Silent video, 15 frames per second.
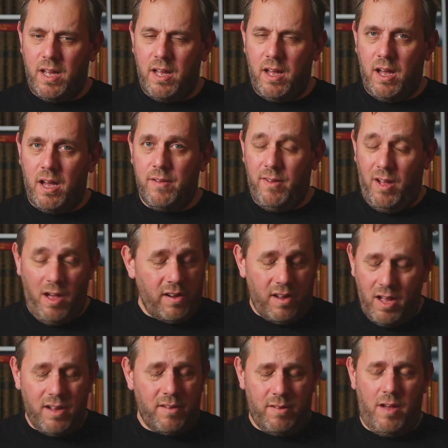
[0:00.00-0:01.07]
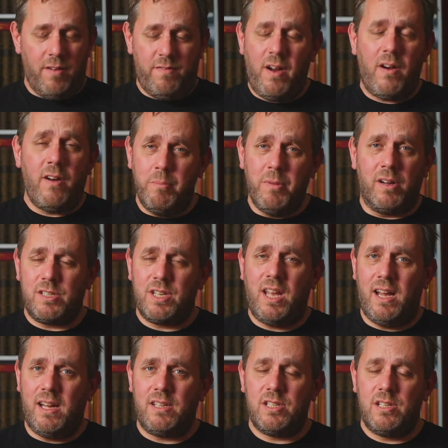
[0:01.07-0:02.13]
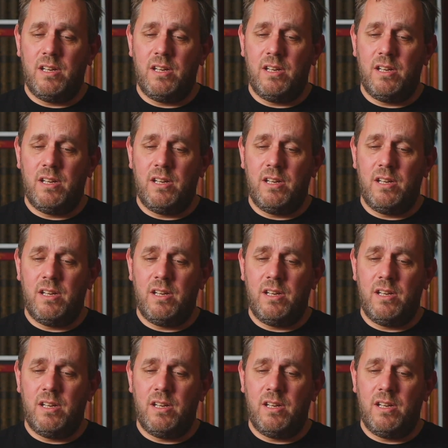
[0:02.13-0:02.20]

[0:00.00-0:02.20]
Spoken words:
are very much catch.